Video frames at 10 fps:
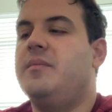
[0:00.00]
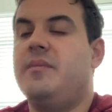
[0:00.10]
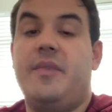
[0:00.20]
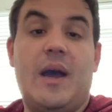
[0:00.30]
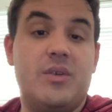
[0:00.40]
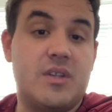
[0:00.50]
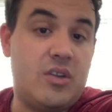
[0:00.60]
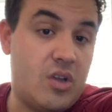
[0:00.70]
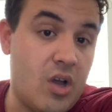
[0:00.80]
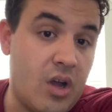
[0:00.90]
That was a
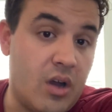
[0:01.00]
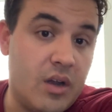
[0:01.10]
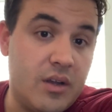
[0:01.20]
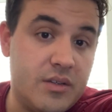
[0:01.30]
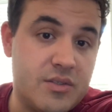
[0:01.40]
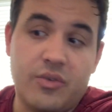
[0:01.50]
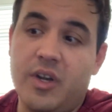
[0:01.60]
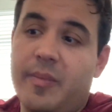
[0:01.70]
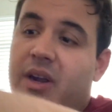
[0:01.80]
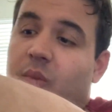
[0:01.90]
long
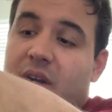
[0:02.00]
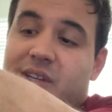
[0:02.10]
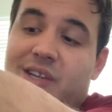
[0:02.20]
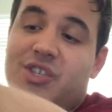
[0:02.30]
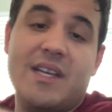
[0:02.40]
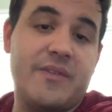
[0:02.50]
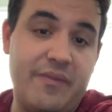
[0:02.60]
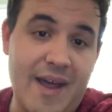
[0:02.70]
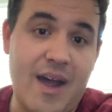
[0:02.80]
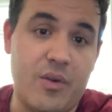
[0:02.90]
story about a watch I just
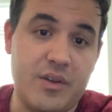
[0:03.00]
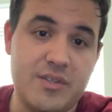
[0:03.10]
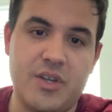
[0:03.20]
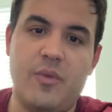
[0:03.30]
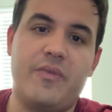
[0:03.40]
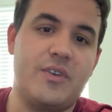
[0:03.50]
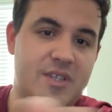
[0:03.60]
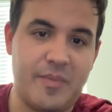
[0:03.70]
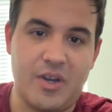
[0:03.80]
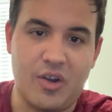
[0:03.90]
found. So first
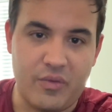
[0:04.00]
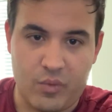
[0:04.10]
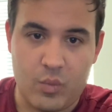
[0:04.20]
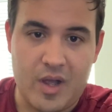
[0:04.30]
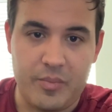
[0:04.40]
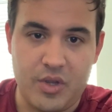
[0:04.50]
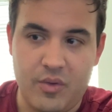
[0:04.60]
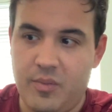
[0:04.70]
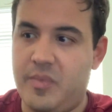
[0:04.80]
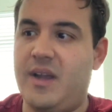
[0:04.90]
I'm going to overwhelm
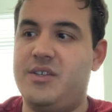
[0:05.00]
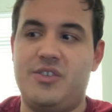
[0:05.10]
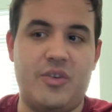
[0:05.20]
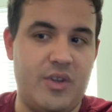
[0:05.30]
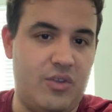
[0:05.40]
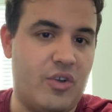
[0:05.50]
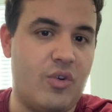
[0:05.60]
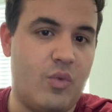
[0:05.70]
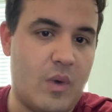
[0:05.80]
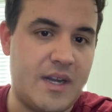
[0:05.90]
you by just showing you the
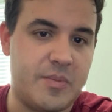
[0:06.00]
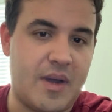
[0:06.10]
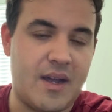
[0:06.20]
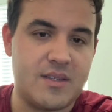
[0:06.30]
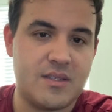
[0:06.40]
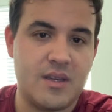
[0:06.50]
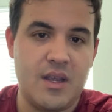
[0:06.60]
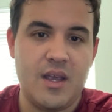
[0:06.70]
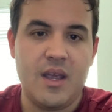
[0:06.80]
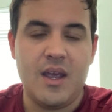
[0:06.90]
whole watch box,
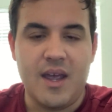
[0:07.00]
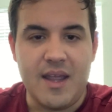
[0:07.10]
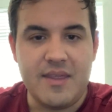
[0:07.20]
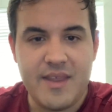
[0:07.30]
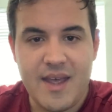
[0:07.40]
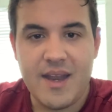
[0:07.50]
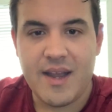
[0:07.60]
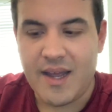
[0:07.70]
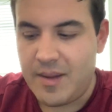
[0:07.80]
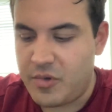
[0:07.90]
and then
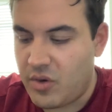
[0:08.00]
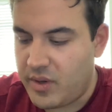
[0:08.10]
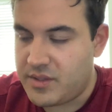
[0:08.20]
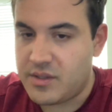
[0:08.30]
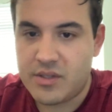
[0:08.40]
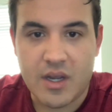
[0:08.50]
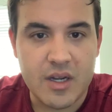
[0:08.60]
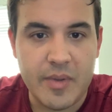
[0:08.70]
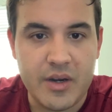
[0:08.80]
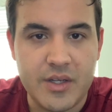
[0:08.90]
I'm going to talk
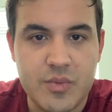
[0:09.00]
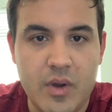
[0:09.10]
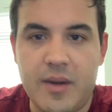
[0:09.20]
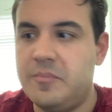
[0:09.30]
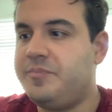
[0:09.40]
about each one.